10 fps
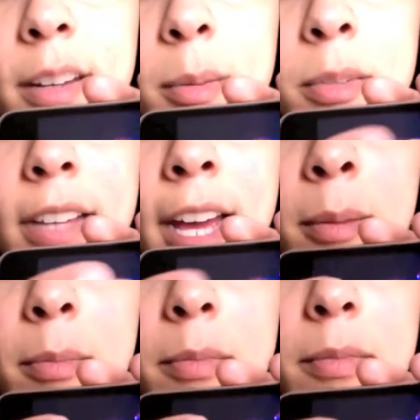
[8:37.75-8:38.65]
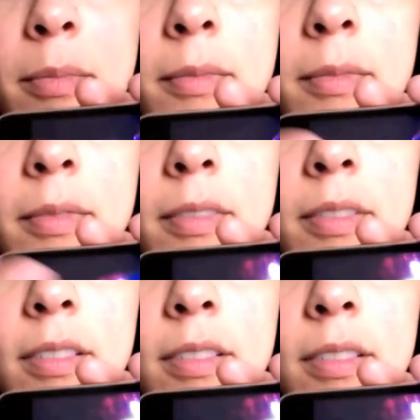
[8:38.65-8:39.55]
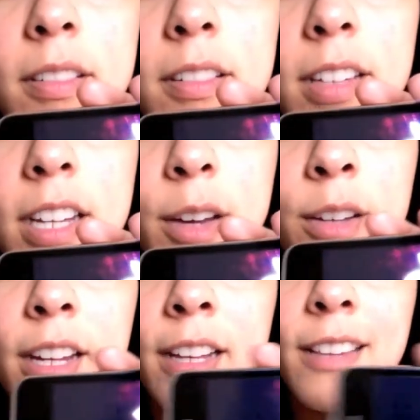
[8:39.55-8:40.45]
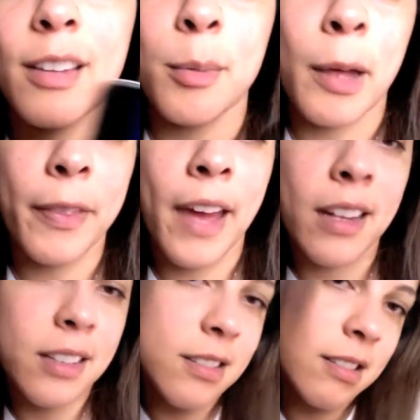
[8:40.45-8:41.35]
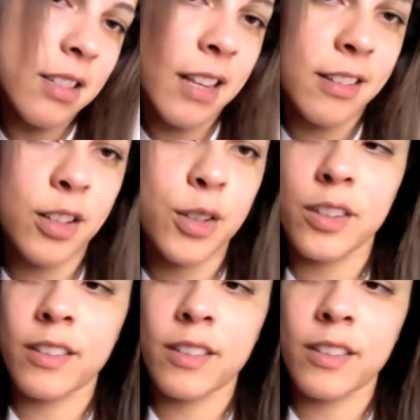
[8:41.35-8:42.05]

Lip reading: double tap, it gets to about that, as close